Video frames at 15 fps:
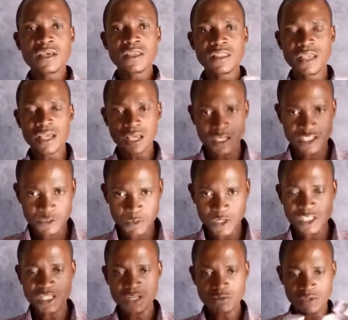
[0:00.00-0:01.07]
The
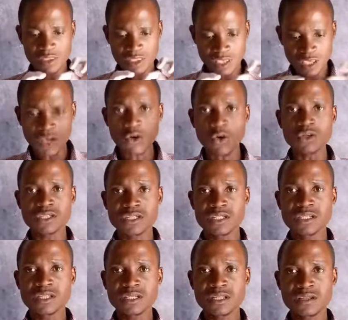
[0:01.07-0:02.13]
expression with
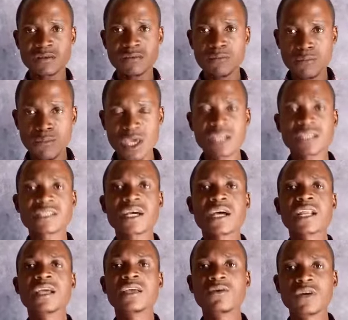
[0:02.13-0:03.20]
equals makes an
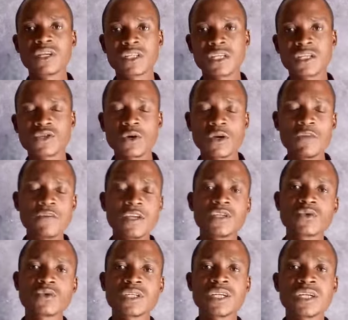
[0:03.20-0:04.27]
equation. So even
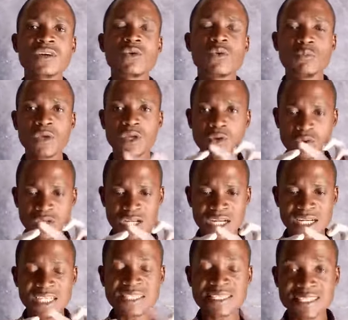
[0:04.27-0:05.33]
today we'll be looking
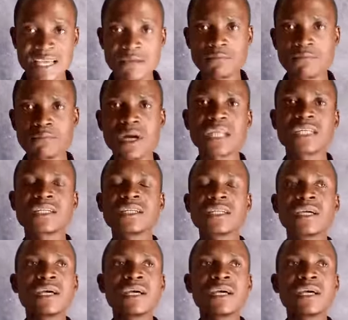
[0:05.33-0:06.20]
at the same, but